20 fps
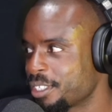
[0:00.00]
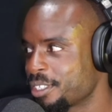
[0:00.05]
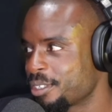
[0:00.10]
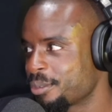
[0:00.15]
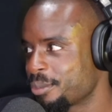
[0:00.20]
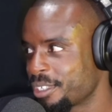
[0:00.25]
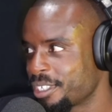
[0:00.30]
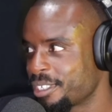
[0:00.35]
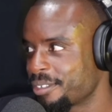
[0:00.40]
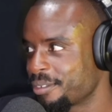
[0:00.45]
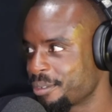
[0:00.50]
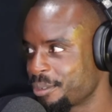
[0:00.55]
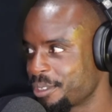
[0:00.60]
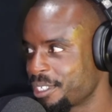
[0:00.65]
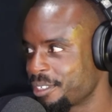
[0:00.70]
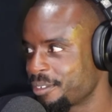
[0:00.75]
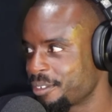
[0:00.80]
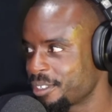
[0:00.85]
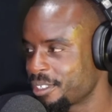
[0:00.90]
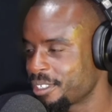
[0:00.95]
this? Whatever,
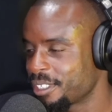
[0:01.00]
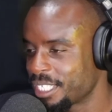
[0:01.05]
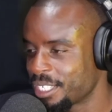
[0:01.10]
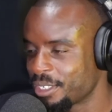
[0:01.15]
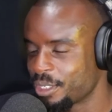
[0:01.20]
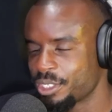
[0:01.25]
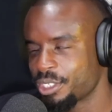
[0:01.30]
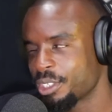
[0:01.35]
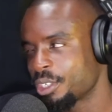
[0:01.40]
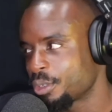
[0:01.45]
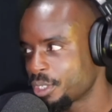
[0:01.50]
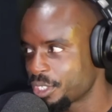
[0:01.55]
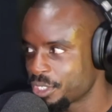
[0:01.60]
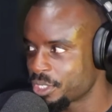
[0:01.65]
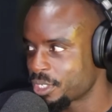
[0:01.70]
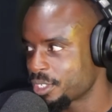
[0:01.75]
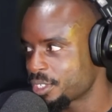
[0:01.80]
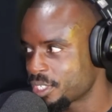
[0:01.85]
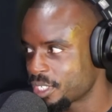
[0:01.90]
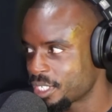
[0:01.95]
whatever." Then he slowly
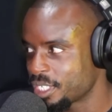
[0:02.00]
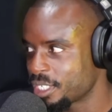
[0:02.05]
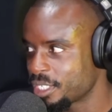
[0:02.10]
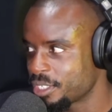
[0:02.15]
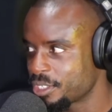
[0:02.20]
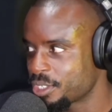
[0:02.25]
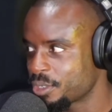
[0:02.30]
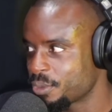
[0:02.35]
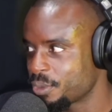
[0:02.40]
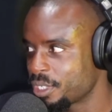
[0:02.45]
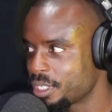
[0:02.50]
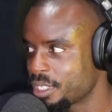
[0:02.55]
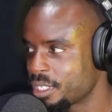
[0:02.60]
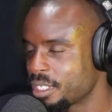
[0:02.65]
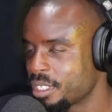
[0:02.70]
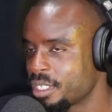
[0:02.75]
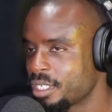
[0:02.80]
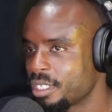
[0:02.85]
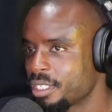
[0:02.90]
starts to get into it.